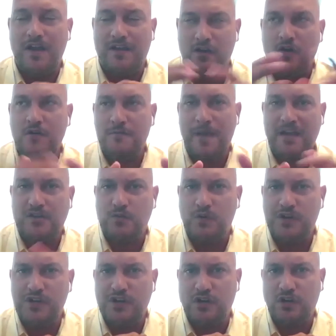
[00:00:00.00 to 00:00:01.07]
going back to one
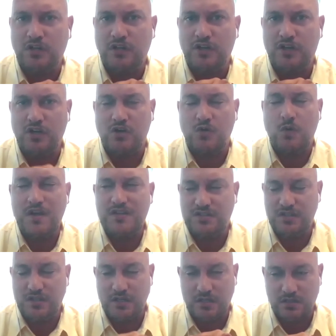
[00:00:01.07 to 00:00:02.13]
of your earlier
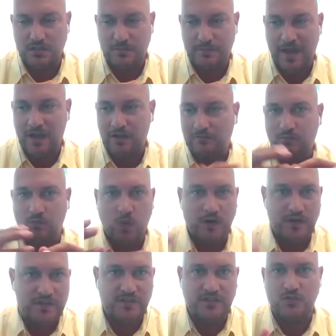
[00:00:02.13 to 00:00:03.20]
questions about what
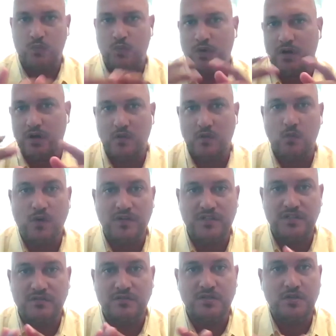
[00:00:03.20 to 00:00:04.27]
does this work and what do
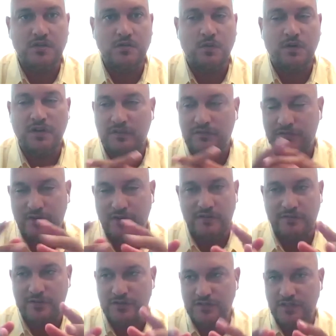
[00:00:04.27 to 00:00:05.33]
you do? One of the very
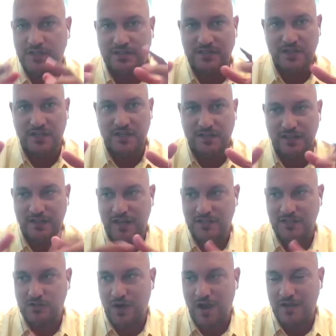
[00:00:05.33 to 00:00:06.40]
first things that I
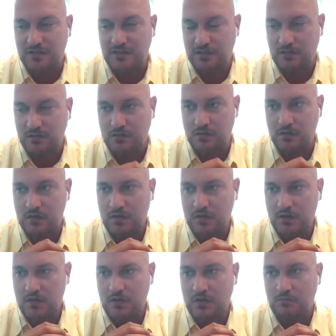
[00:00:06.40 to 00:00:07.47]
try to
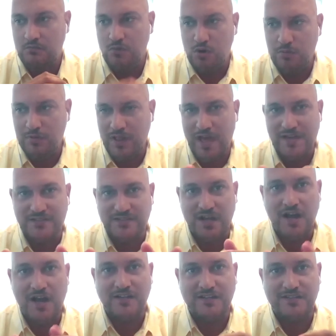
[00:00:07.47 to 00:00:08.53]
mobilize
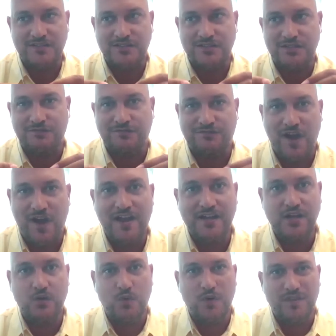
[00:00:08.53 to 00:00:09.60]
on is
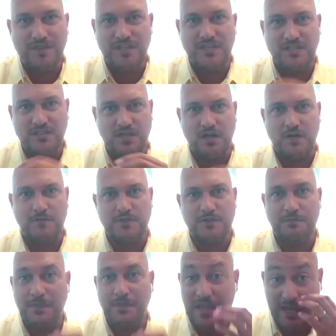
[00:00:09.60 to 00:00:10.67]
defining what these terms
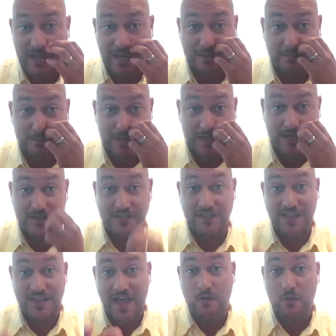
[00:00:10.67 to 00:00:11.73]
mean, because in
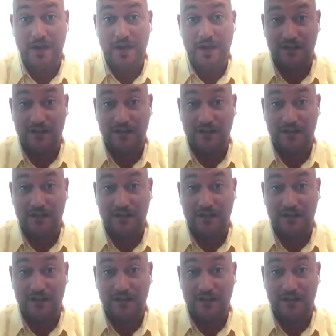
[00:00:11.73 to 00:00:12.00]
that way it